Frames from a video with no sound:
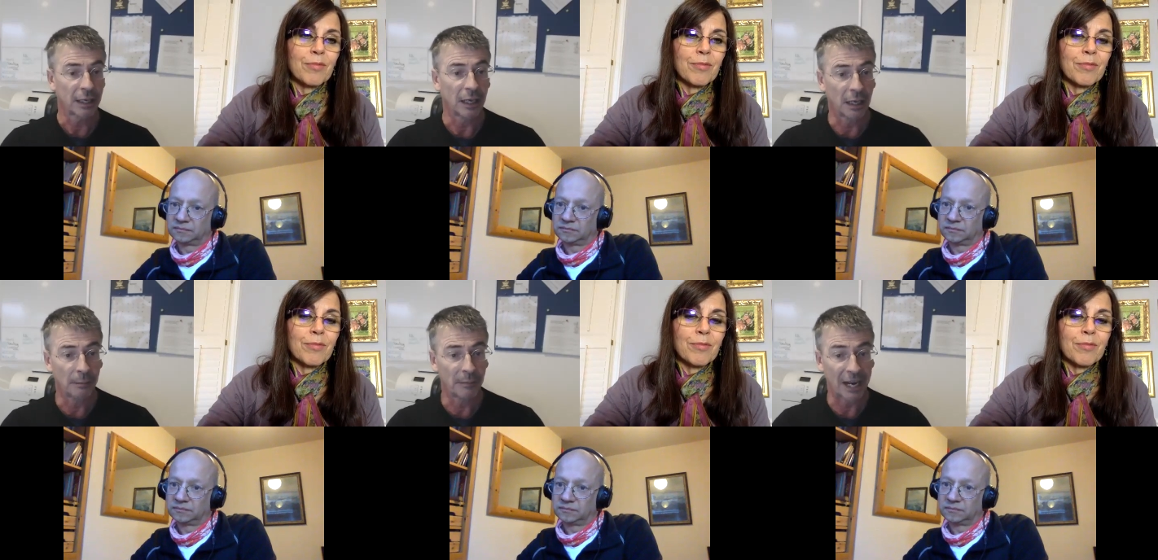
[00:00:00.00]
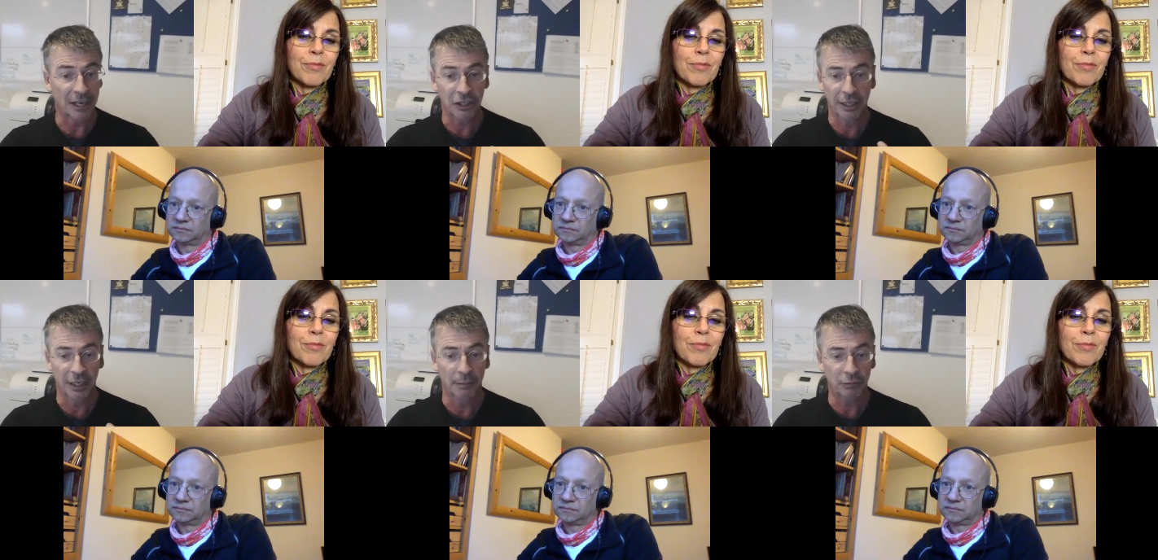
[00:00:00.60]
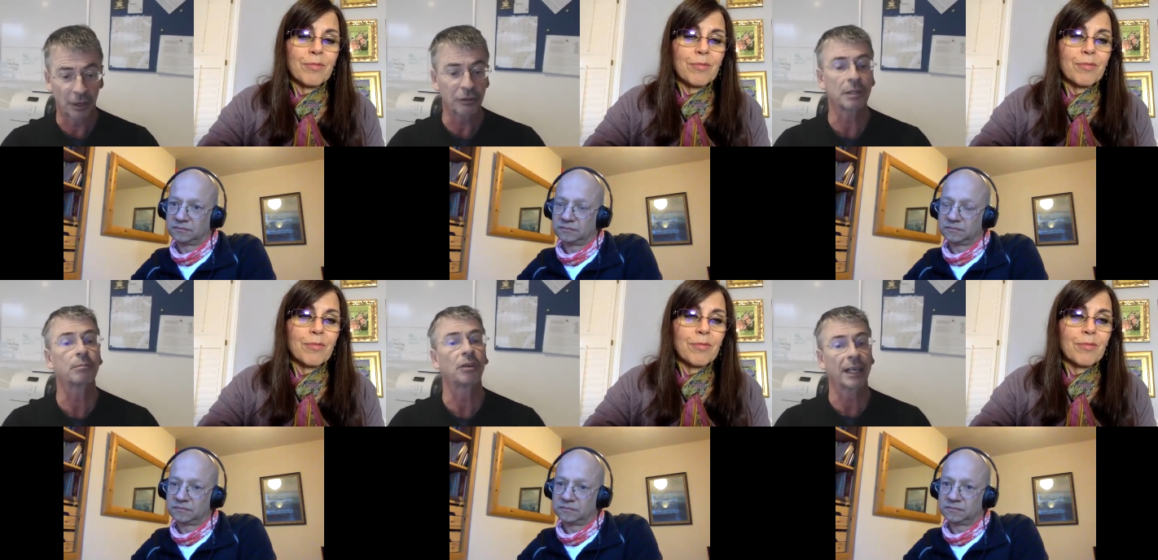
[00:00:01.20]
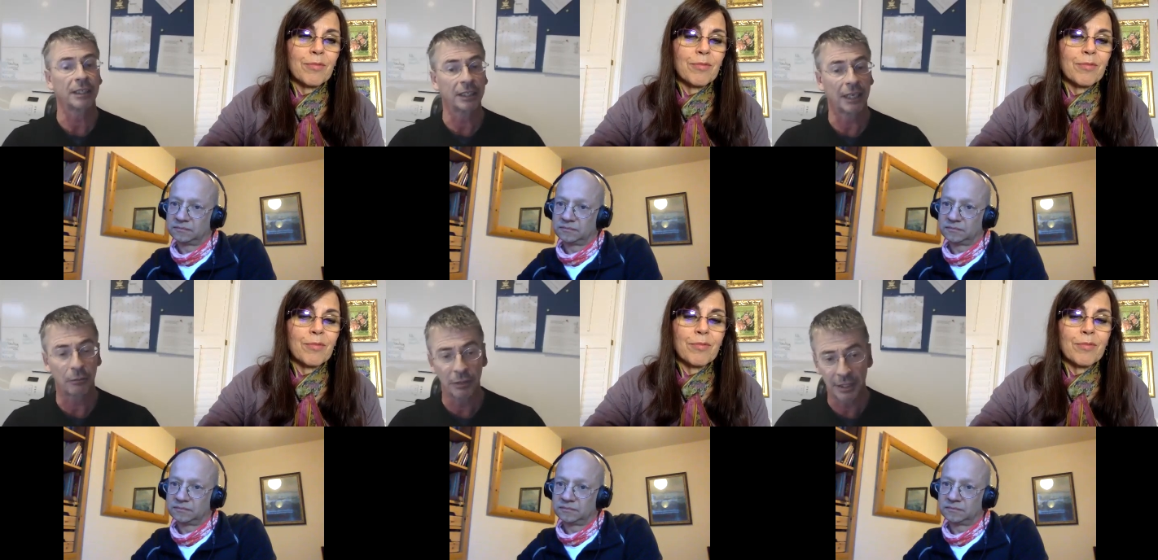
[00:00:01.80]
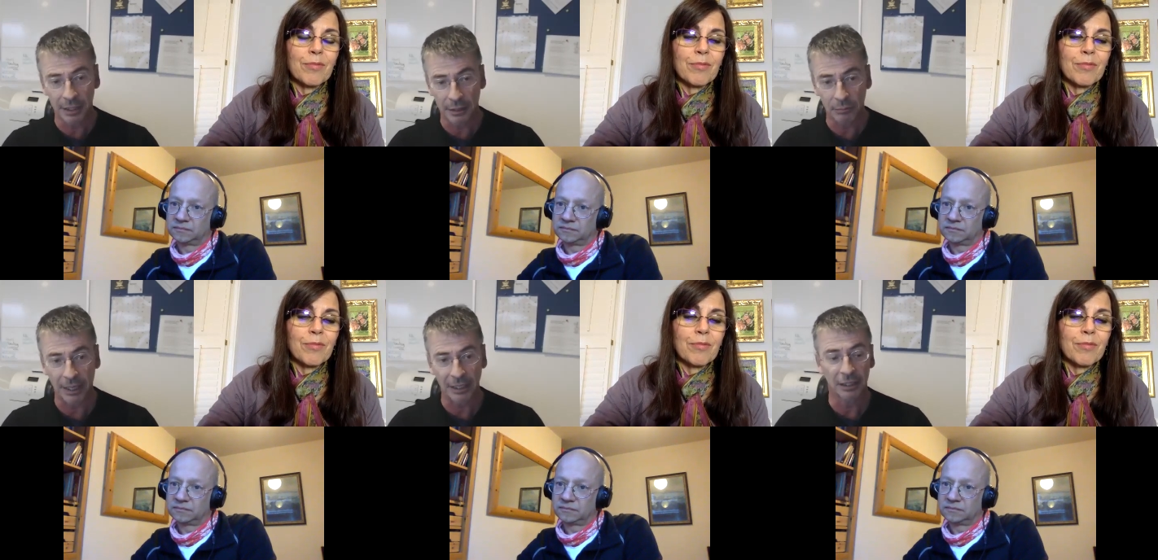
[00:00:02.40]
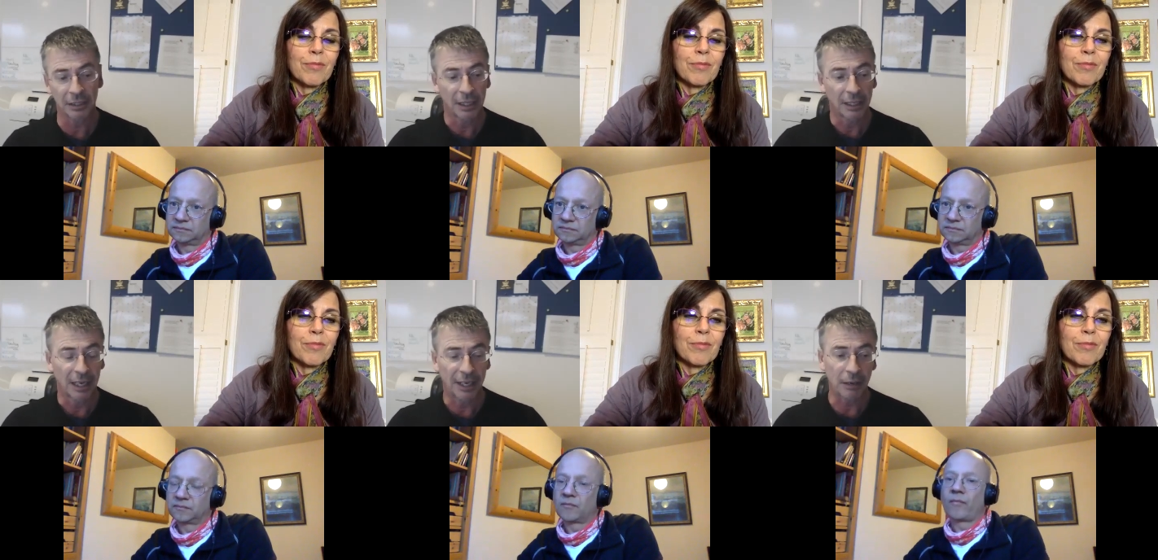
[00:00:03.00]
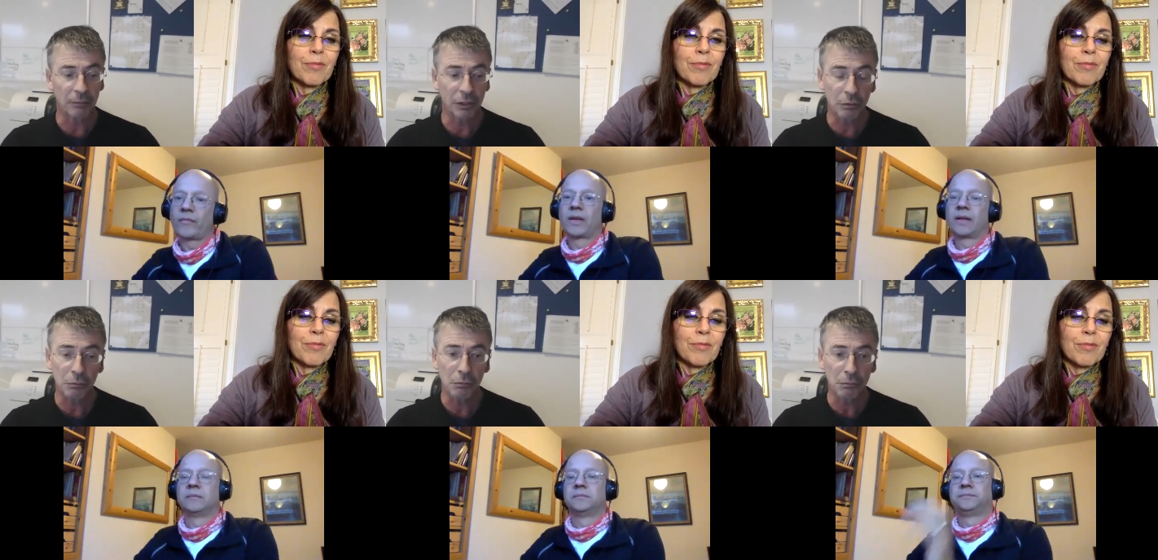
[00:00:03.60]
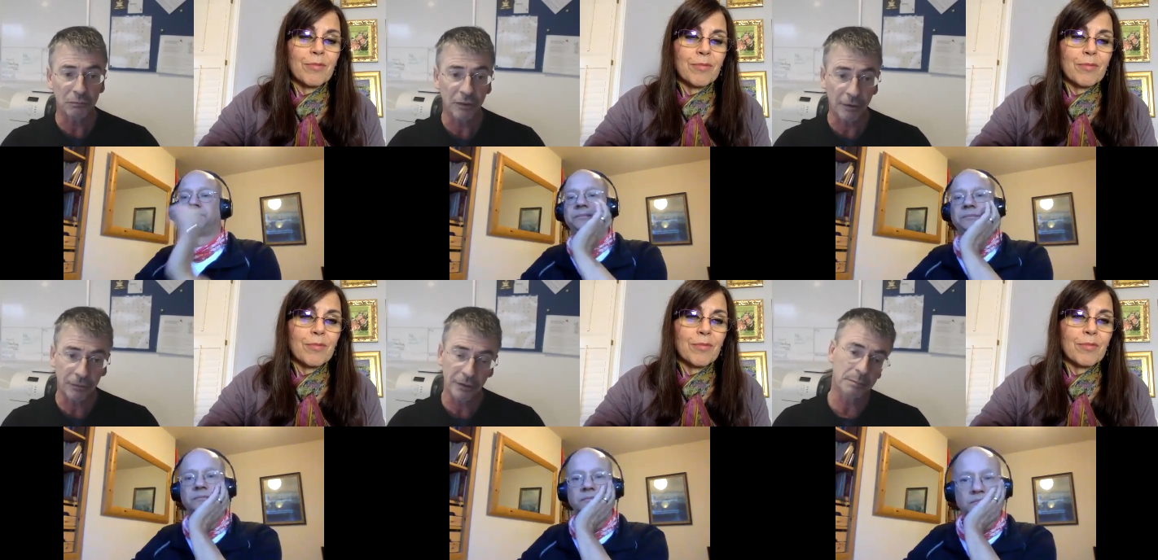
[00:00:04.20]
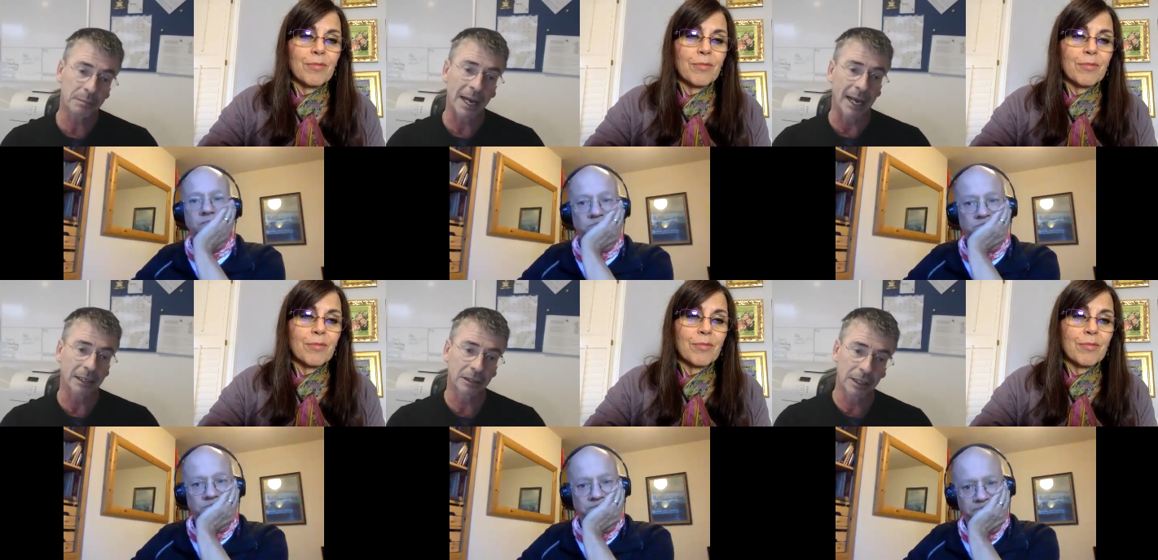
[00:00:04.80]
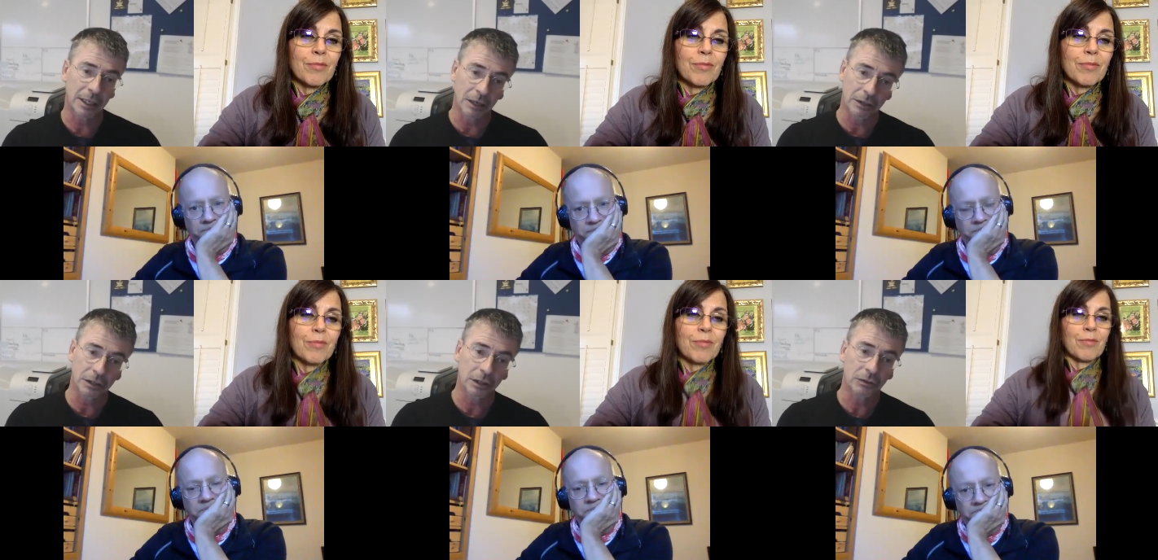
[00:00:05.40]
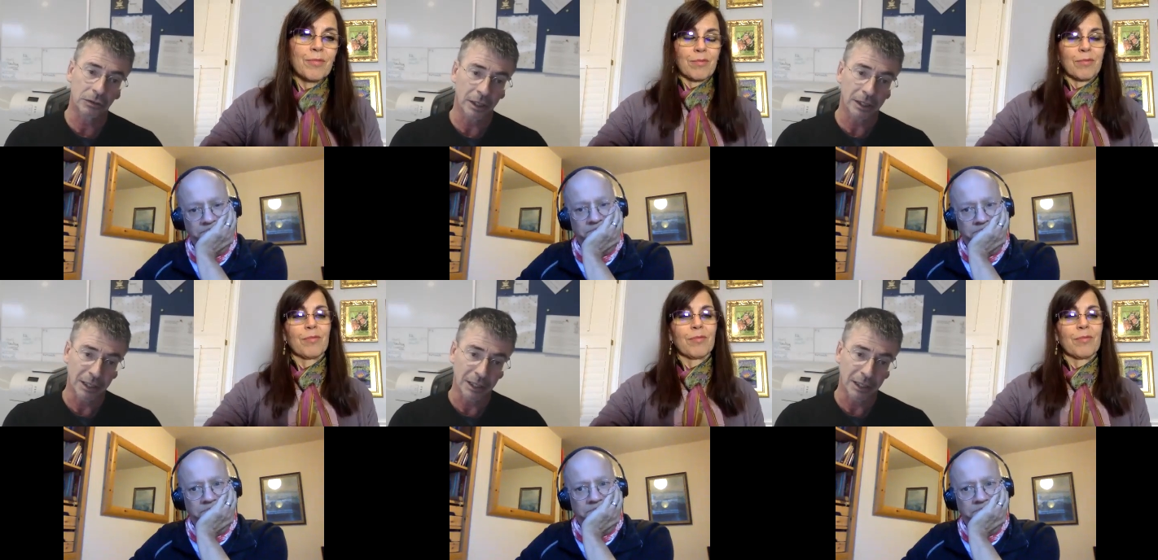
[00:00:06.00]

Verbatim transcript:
Speaker 1: um, actually approached the practice, how we did the practice, and that was all referenced back to the Yoga Sutra.